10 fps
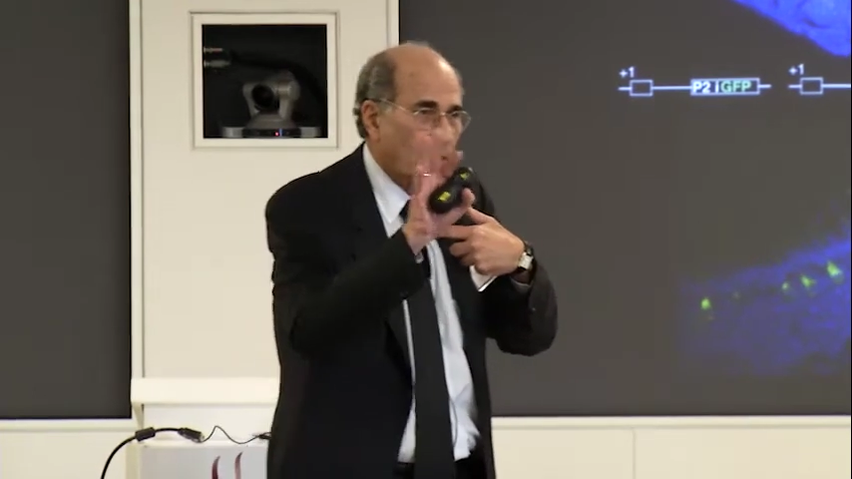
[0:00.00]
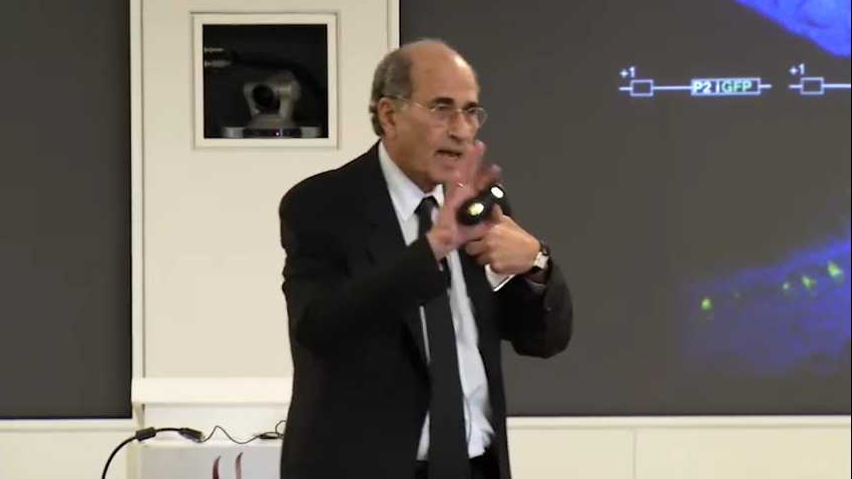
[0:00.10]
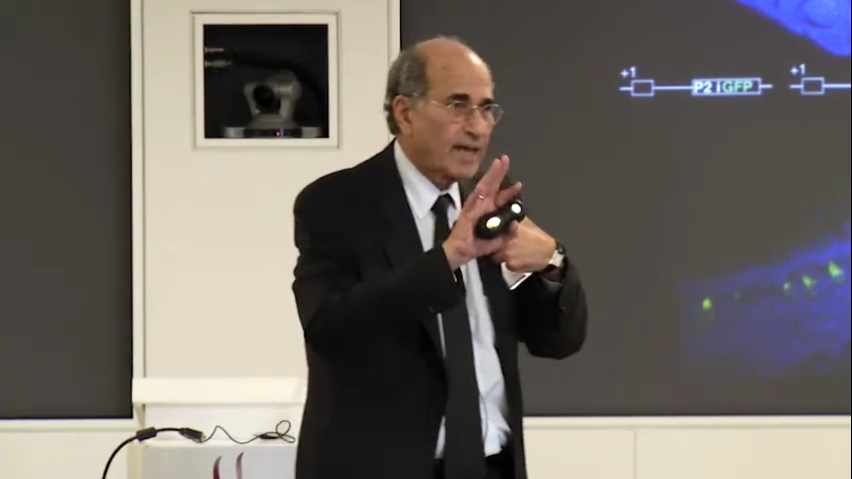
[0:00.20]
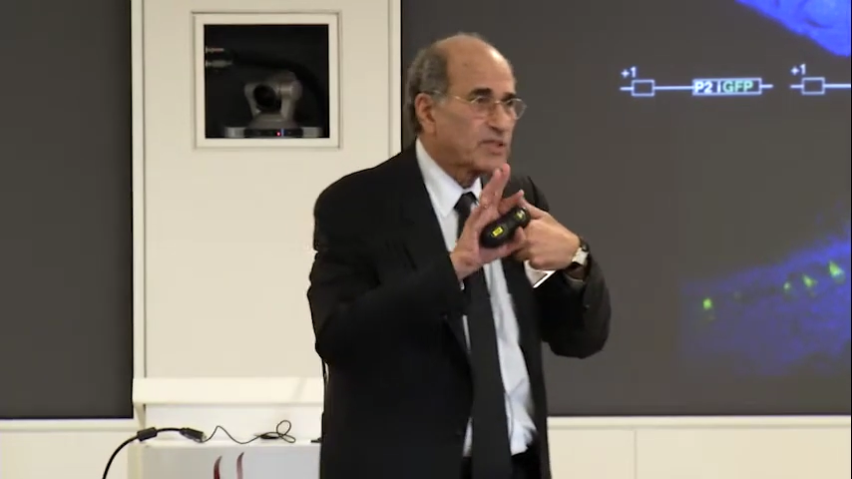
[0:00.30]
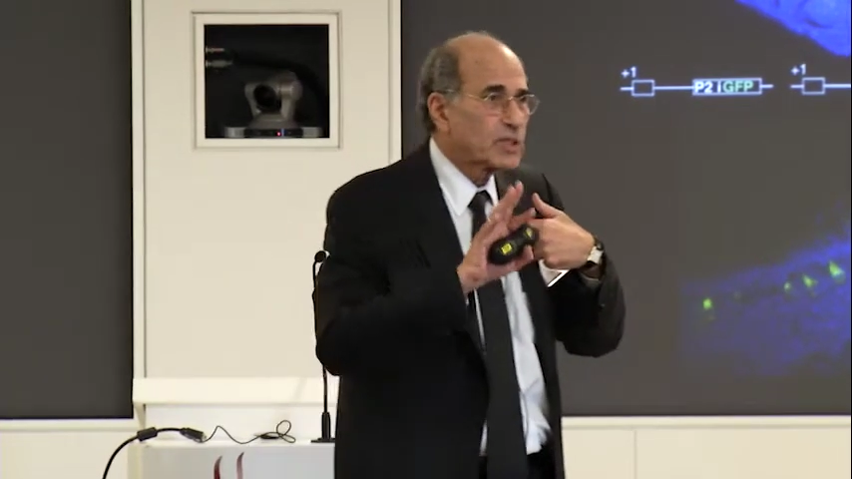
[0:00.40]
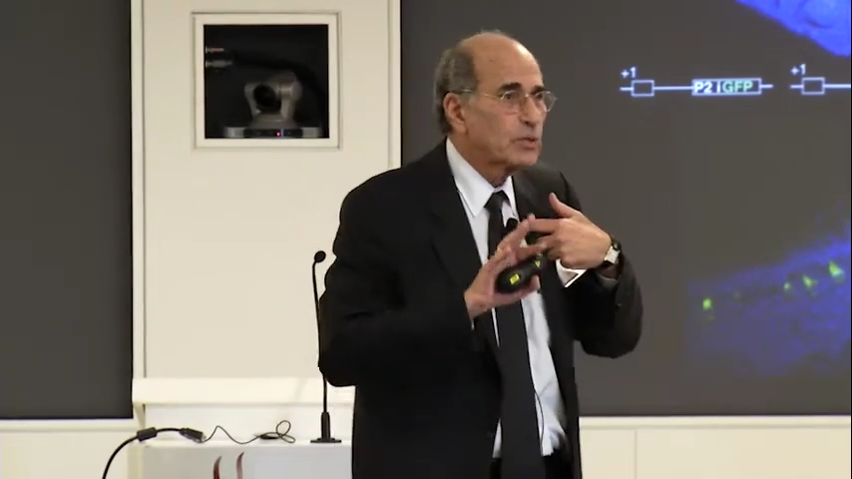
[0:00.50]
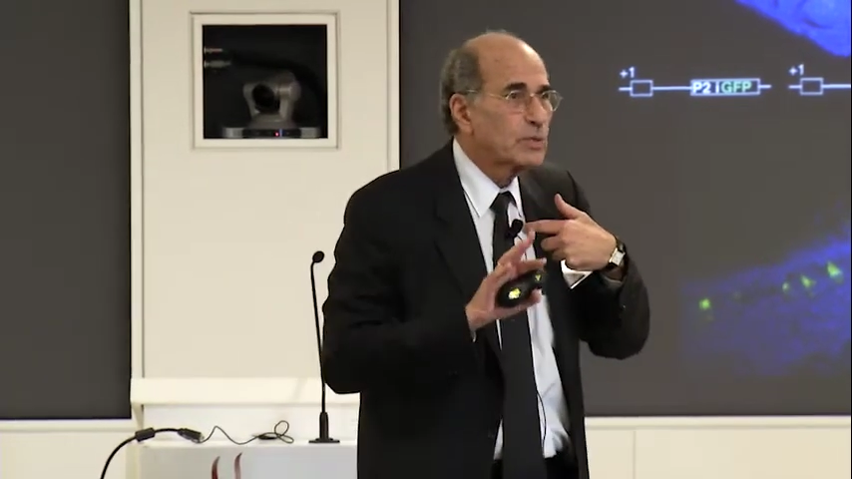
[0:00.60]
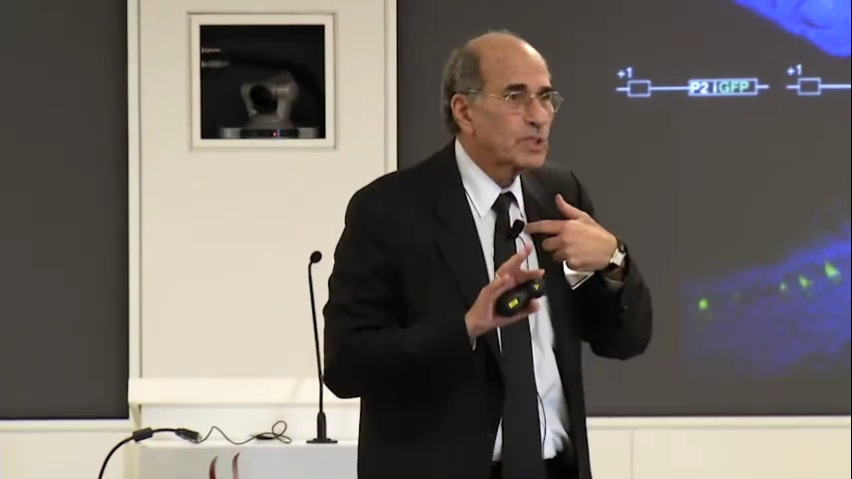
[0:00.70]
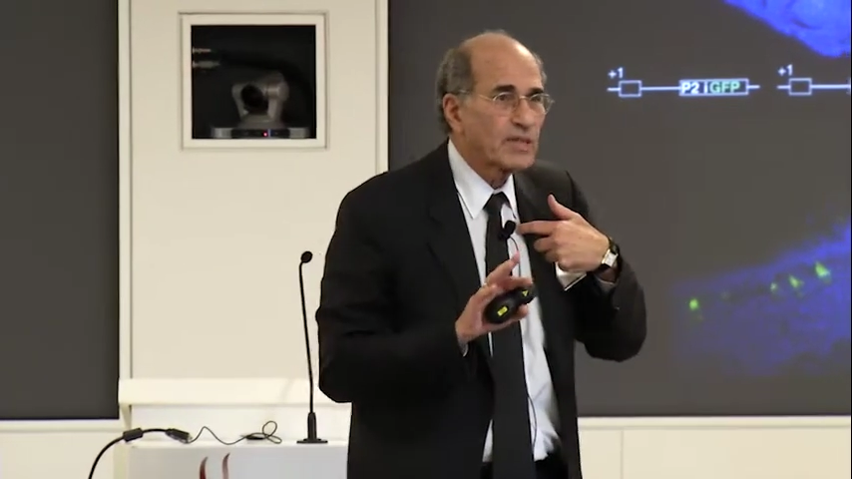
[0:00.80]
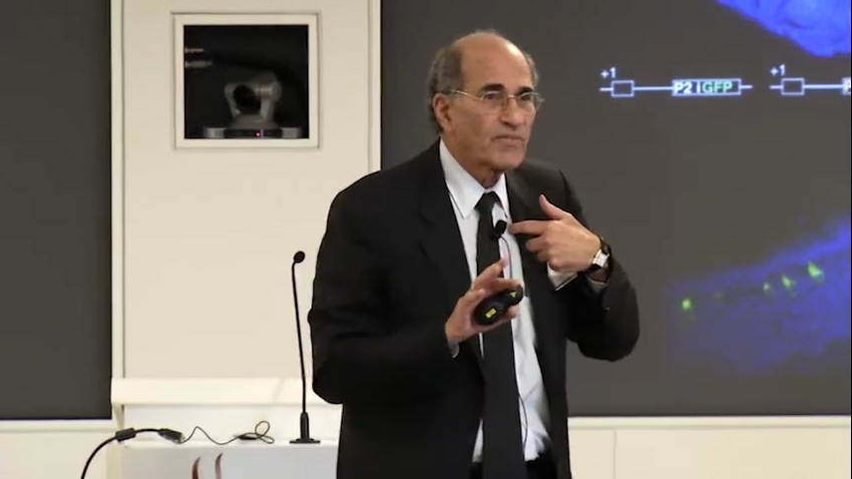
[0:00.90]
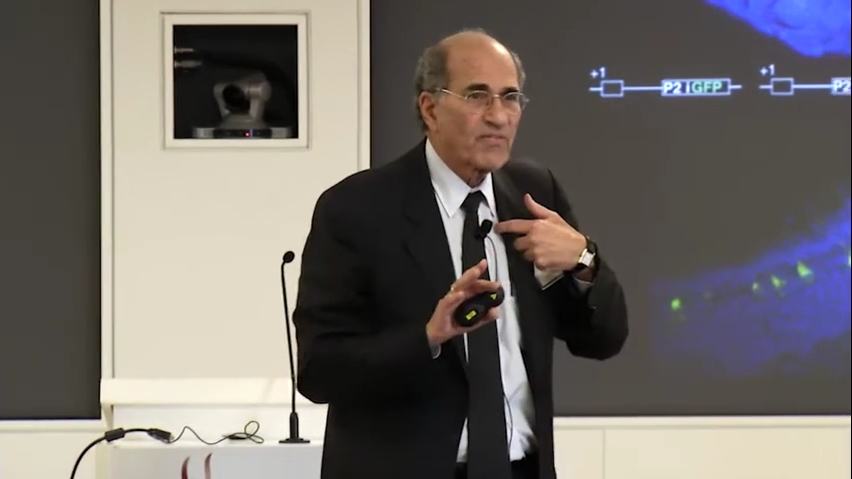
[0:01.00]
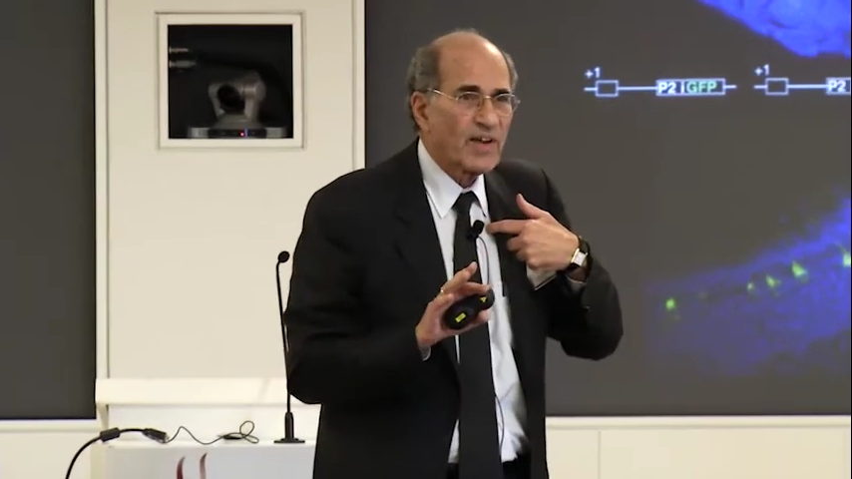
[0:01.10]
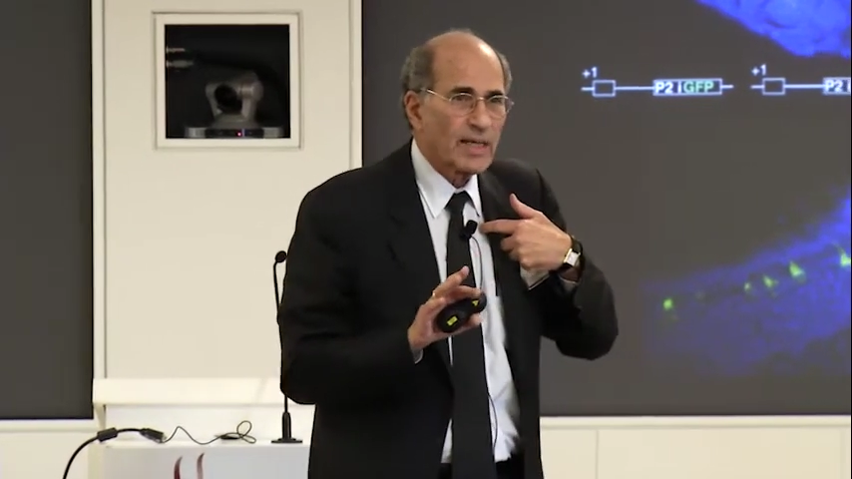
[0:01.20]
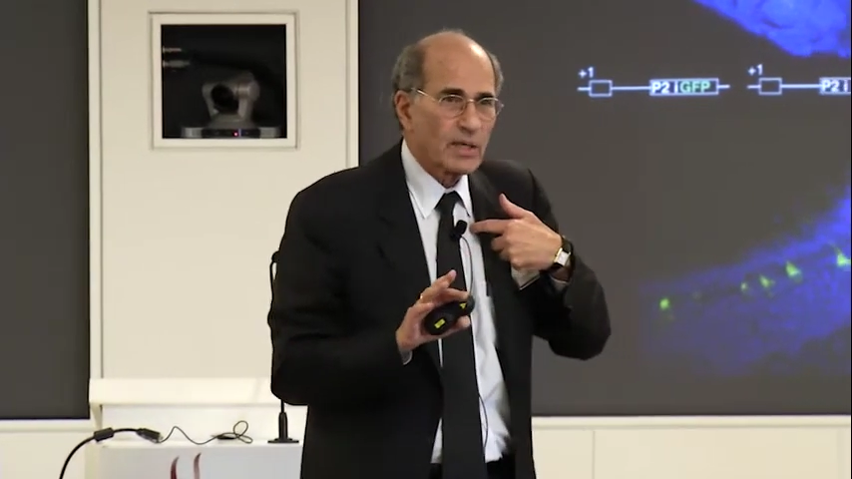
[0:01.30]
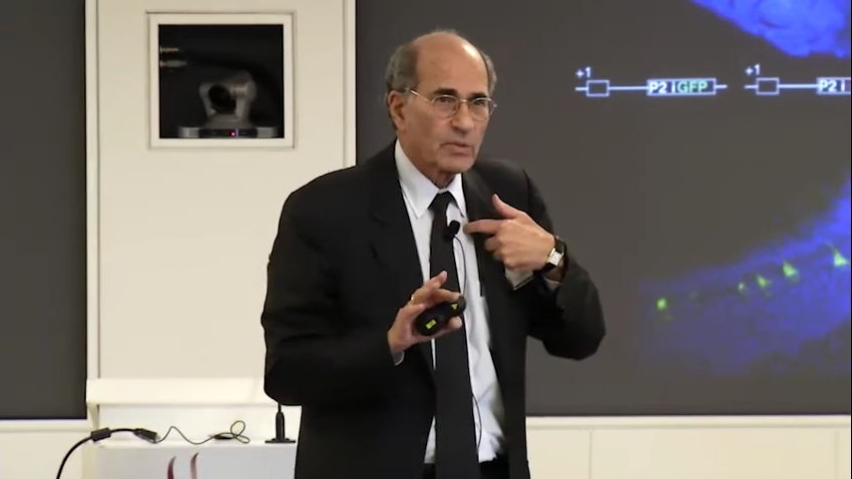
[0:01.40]
I have students and
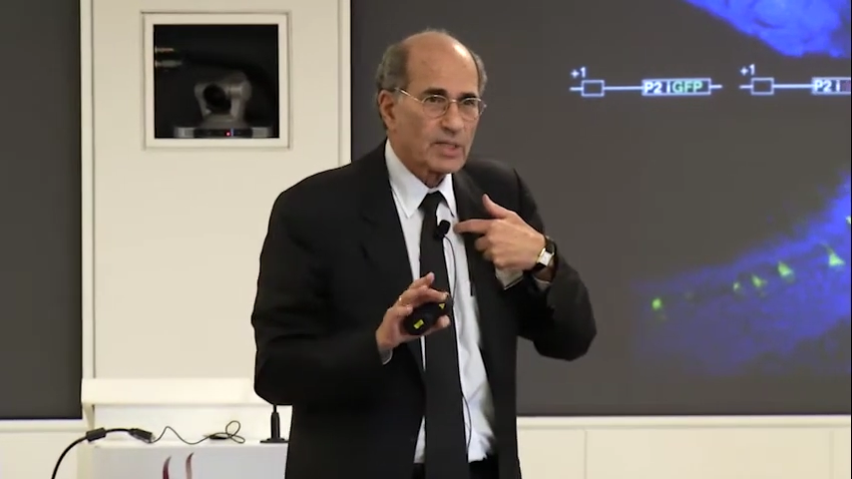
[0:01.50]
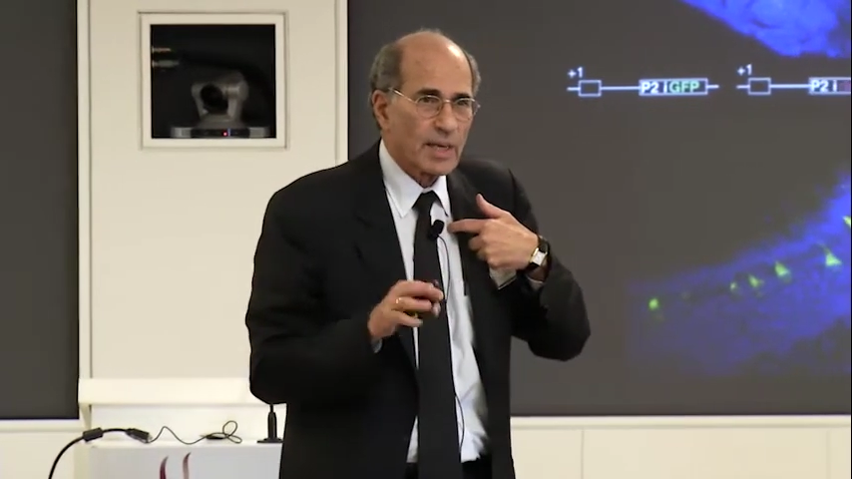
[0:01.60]
fellows.